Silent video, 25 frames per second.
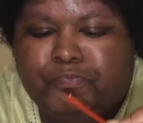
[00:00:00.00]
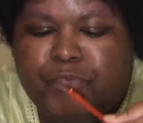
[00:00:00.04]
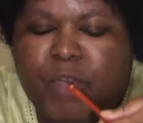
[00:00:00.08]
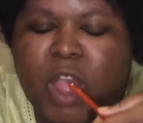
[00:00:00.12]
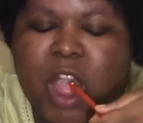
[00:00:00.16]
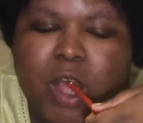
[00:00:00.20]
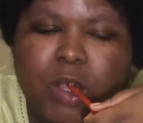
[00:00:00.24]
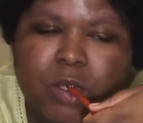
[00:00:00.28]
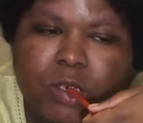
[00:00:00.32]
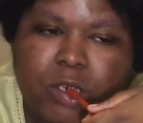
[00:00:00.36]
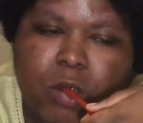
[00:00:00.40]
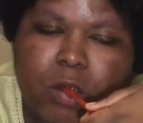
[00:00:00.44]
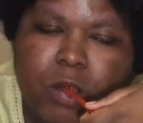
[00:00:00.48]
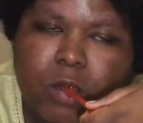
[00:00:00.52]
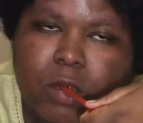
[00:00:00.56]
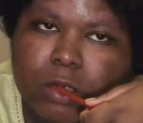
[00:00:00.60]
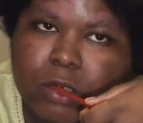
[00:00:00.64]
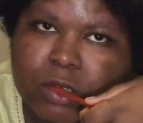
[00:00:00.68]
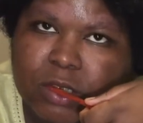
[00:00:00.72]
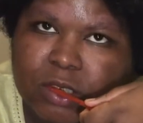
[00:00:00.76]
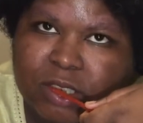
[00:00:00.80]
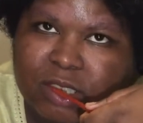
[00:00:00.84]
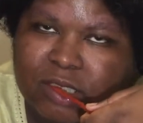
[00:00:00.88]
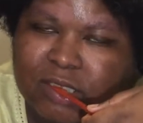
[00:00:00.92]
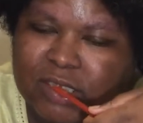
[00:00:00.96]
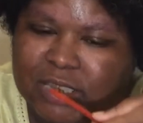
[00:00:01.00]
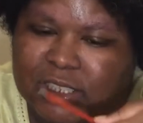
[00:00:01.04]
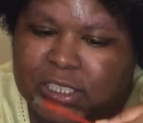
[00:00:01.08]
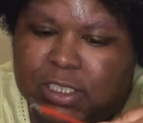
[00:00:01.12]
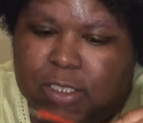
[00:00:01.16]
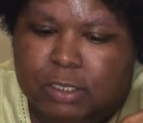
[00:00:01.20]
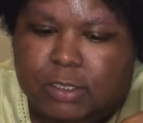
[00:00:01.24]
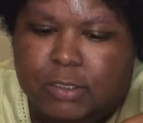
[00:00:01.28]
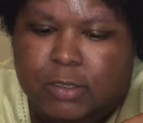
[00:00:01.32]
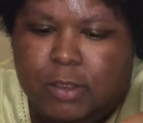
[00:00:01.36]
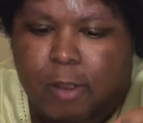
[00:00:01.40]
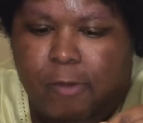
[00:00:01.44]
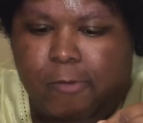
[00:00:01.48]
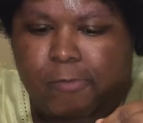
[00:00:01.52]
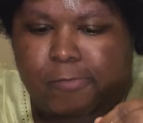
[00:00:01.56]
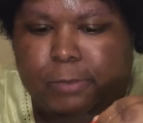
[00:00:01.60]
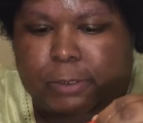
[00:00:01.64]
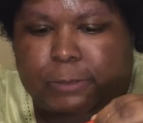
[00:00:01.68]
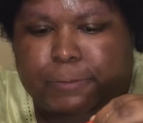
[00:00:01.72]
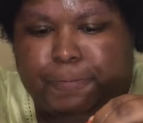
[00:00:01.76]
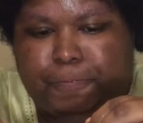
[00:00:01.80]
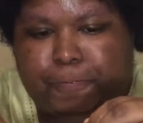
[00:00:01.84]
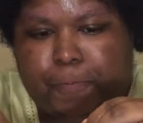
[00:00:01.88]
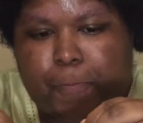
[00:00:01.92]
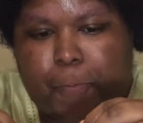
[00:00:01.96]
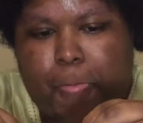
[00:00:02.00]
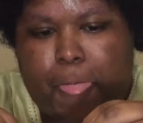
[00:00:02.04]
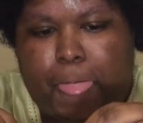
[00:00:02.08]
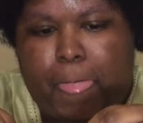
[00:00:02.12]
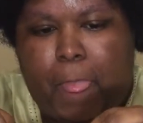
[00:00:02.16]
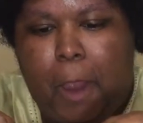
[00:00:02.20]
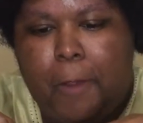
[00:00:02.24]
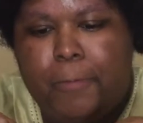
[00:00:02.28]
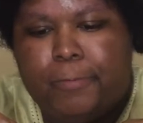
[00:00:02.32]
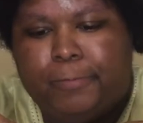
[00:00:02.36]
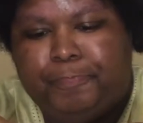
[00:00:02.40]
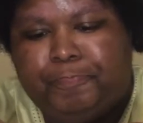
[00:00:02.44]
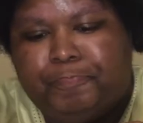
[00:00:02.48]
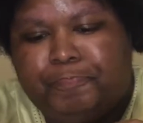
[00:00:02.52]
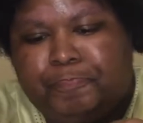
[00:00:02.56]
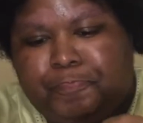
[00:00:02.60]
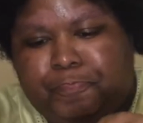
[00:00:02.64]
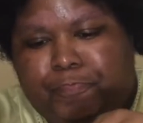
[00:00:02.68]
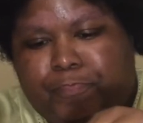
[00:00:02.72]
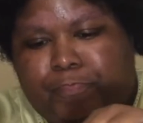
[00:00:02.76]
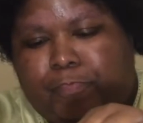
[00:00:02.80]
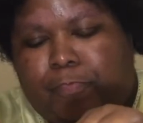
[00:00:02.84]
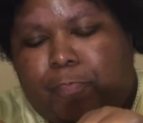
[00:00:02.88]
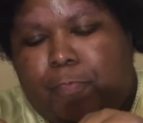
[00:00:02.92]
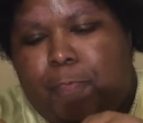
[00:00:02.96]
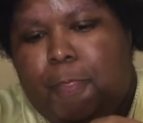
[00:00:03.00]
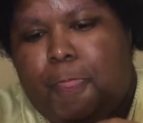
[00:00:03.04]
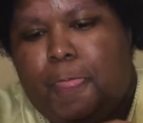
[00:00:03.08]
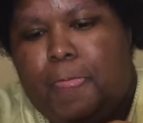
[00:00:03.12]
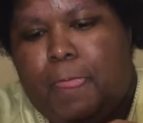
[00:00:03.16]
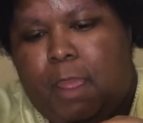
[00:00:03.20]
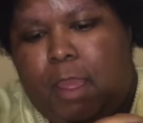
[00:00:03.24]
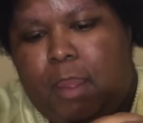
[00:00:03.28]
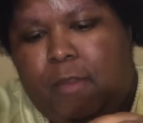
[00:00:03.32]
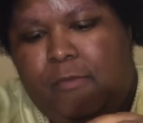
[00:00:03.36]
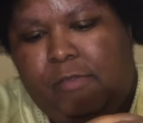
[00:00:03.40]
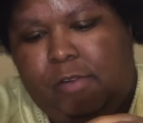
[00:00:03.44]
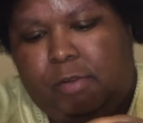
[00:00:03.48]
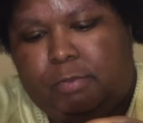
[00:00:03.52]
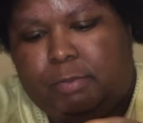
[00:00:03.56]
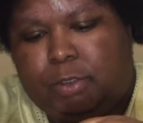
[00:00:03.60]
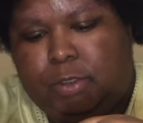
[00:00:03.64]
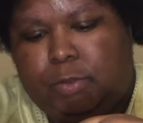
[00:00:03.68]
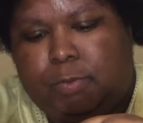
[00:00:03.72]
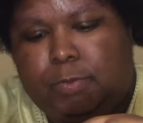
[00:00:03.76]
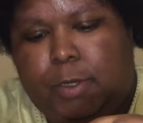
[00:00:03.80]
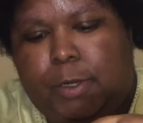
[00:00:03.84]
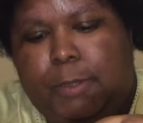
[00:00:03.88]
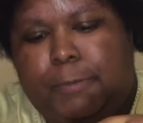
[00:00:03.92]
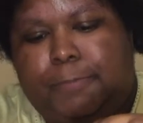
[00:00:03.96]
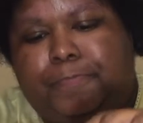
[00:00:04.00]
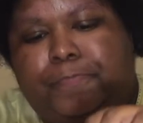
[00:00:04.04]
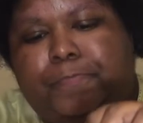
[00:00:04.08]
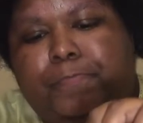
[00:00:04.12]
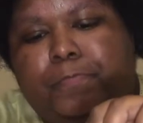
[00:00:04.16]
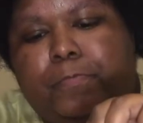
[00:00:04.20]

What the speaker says: Look over with the honey and stuff, but not for the most part.